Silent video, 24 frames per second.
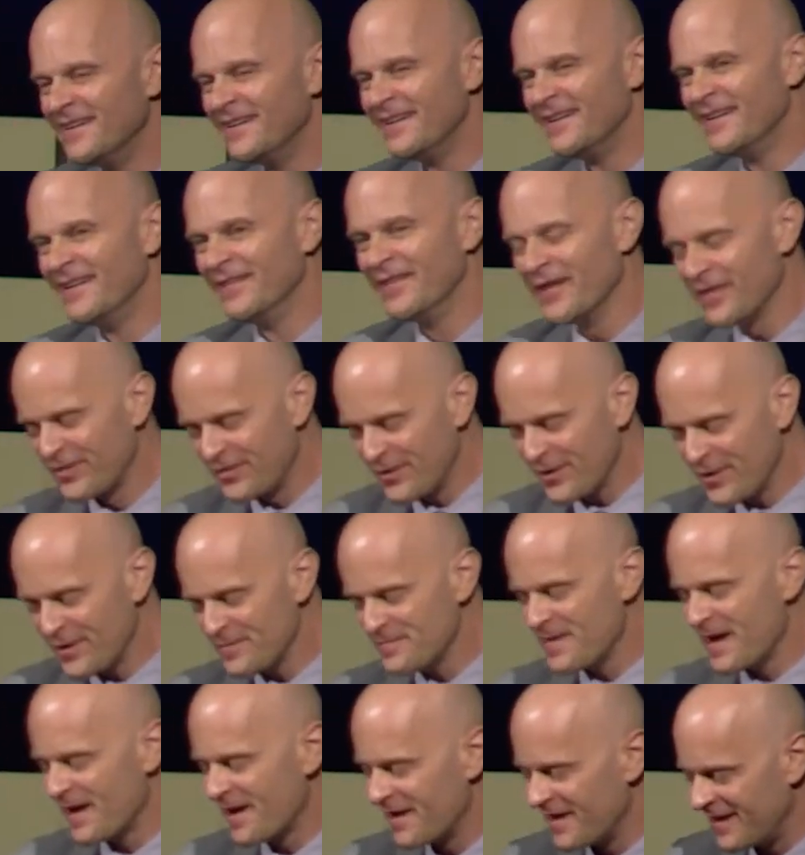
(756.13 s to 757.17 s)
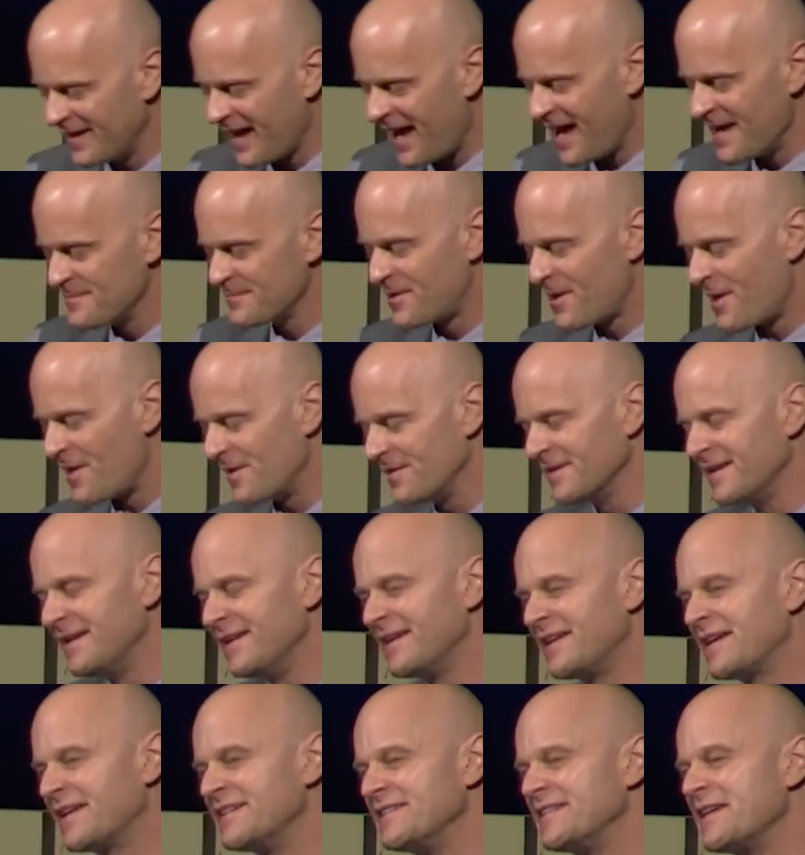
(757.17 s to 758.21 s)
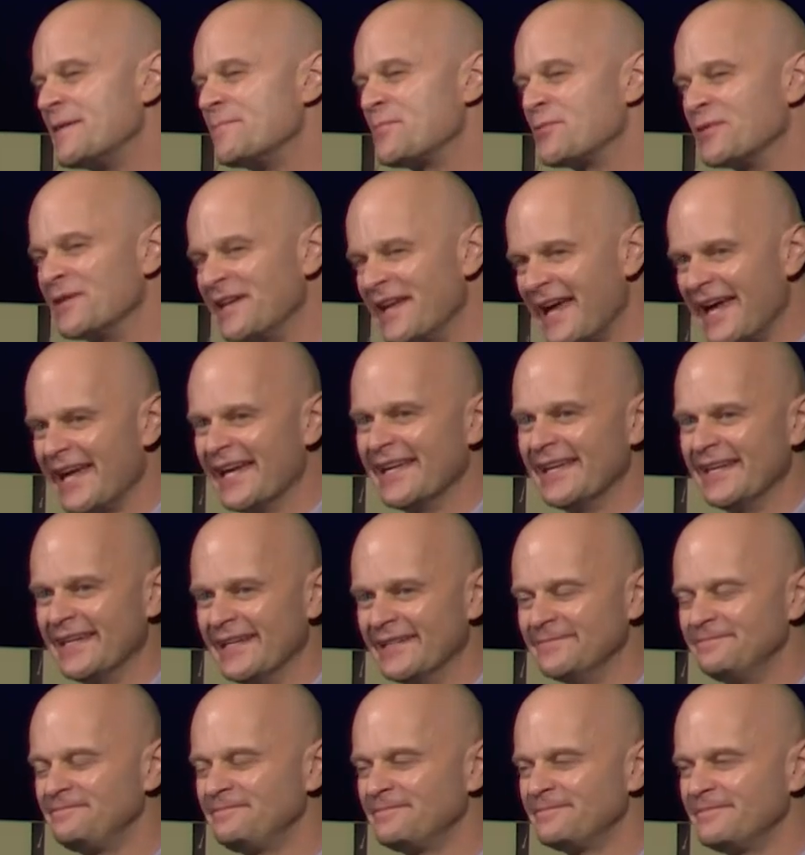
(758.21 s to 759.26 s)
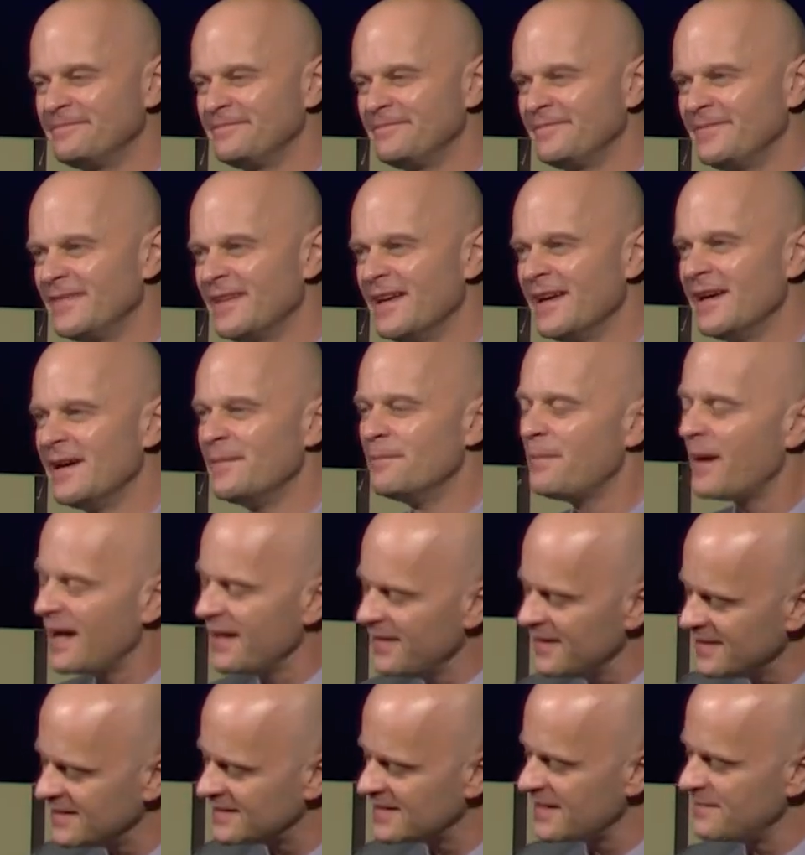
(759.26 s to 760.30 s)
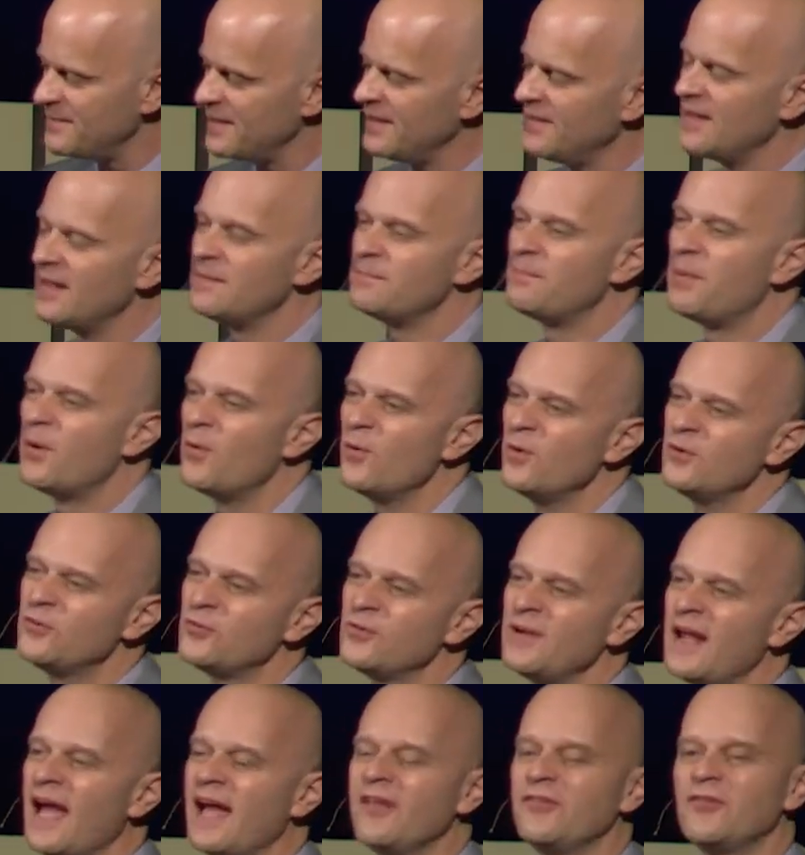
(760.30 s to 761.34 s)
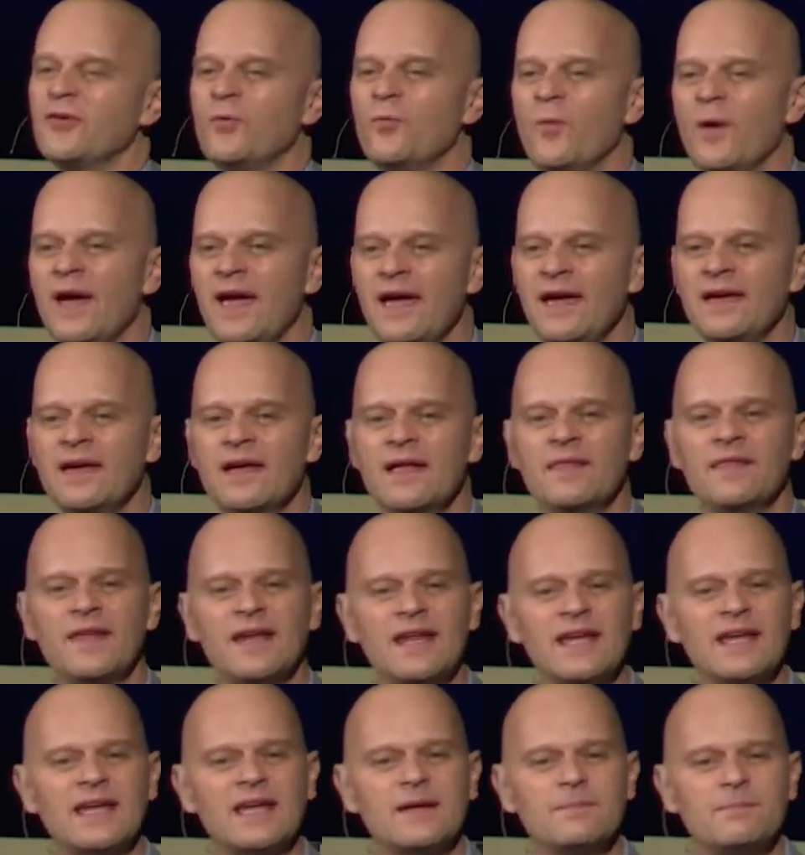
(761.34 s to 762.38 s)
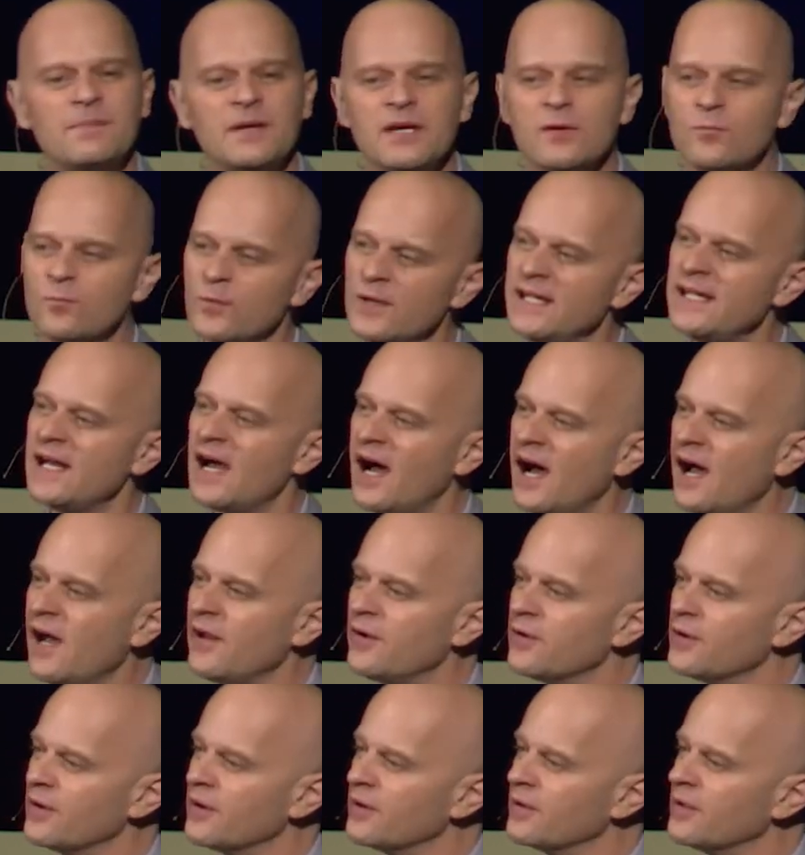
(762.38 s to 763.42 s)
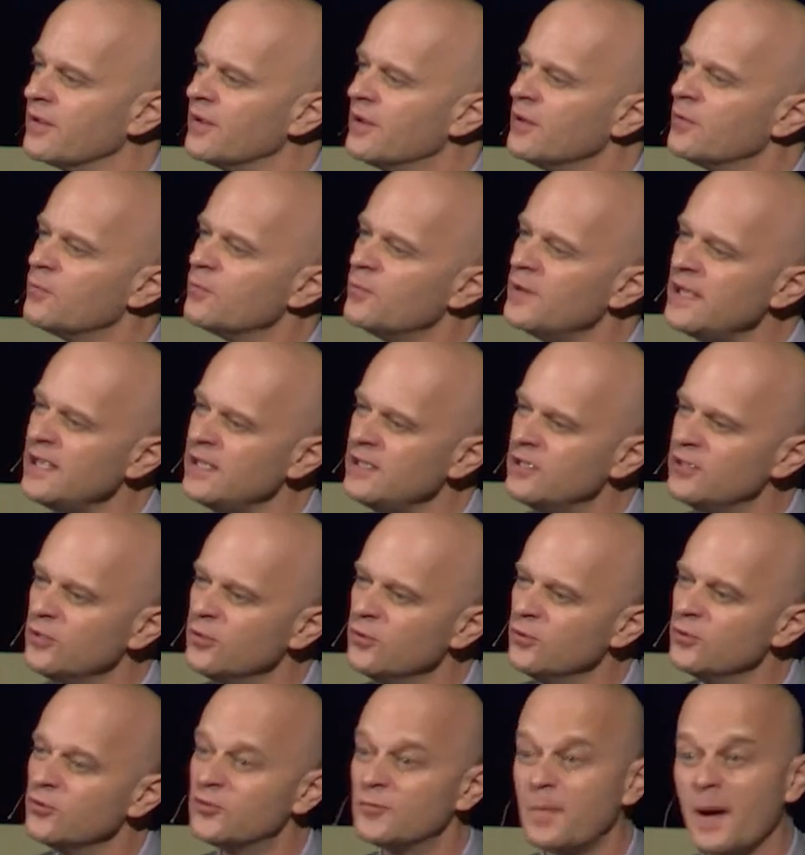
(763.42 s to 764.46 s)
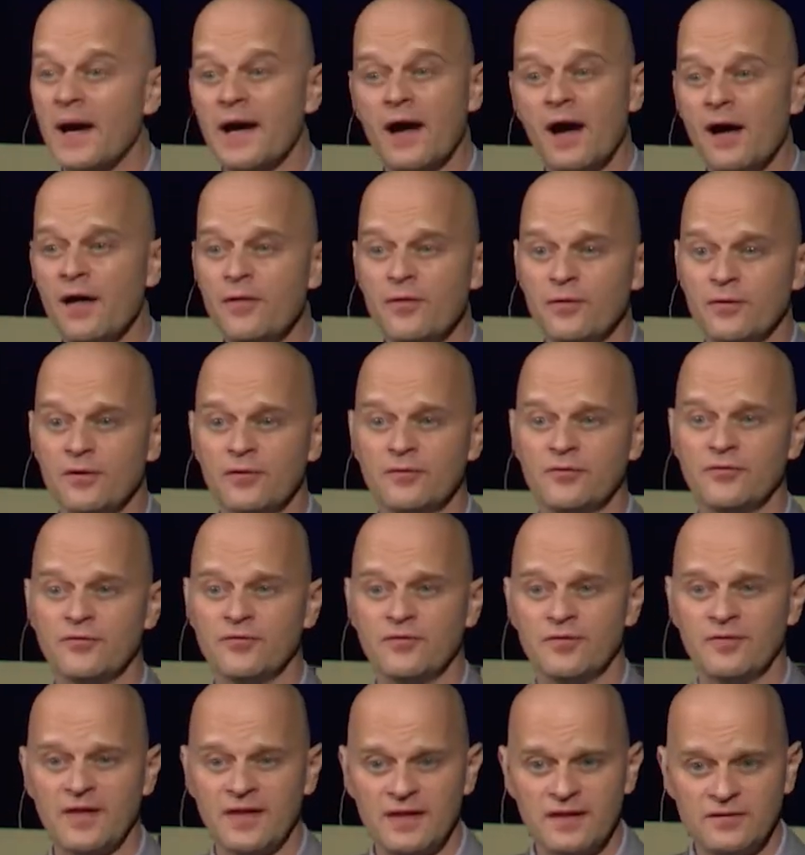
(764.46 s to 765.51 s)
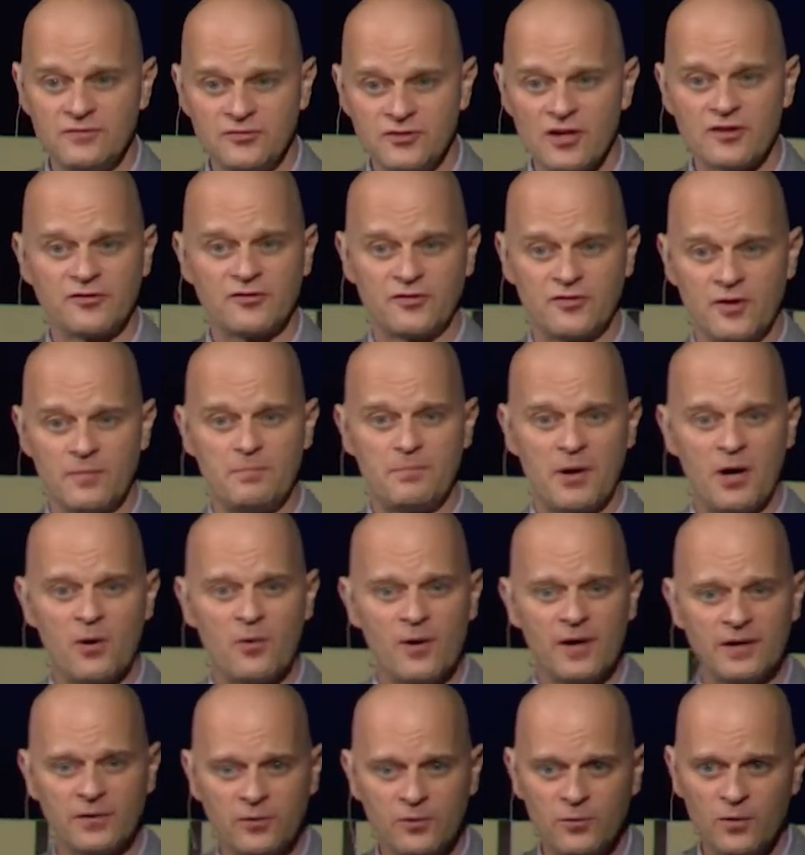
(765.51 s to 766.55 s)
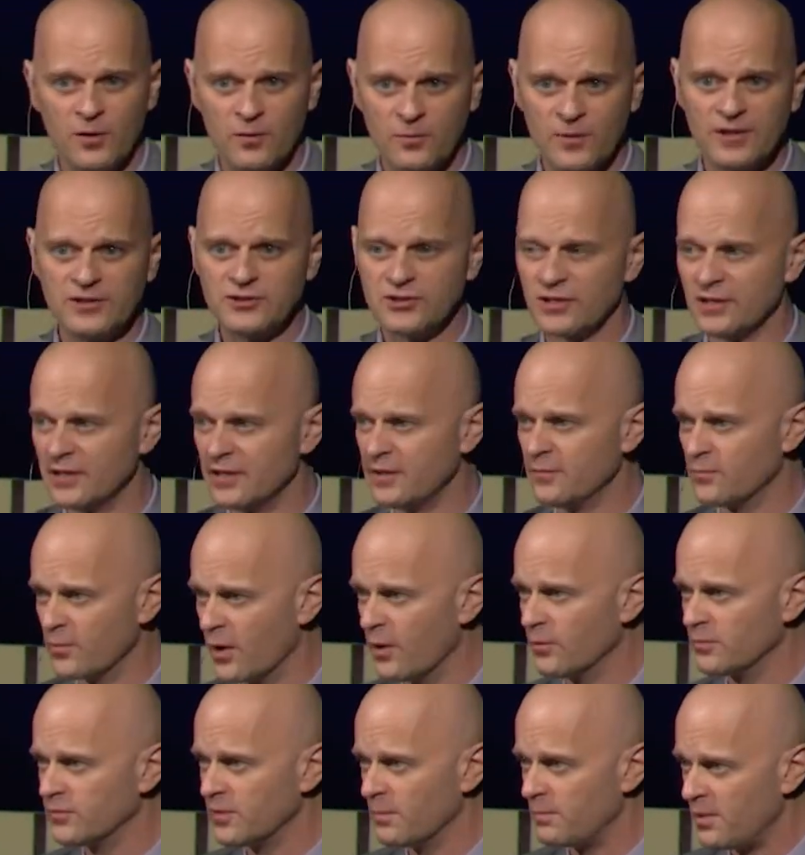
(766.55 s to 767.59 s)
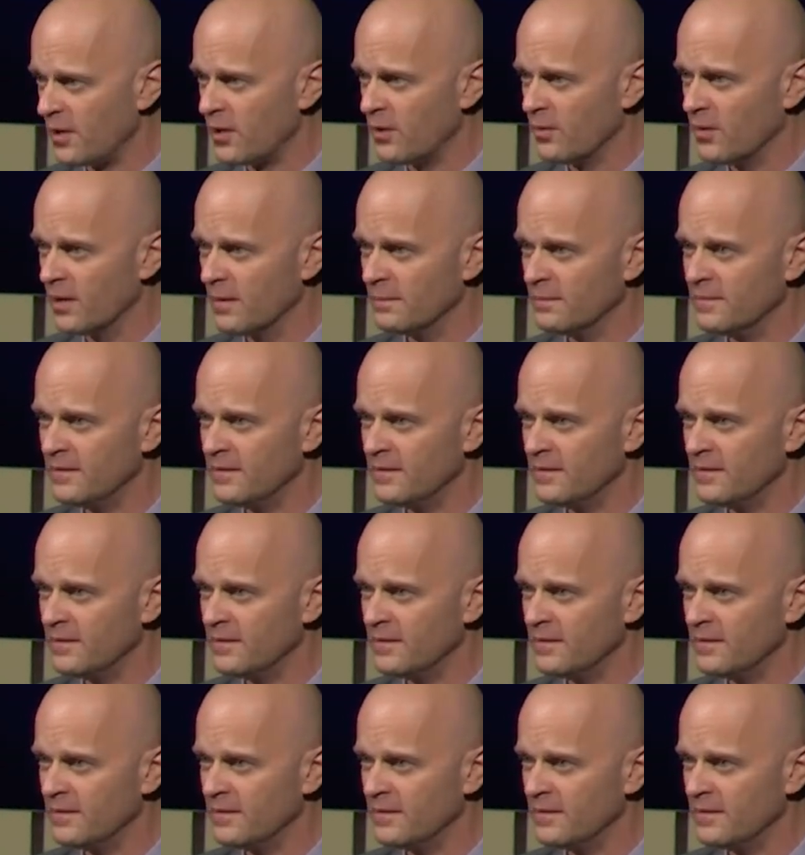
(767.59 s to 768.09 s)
The third merit I'm calling contemporaneity. By this, I mean that poetry has a way that it can be re-uttered, reused by others than just the poet who originally wrote the poem.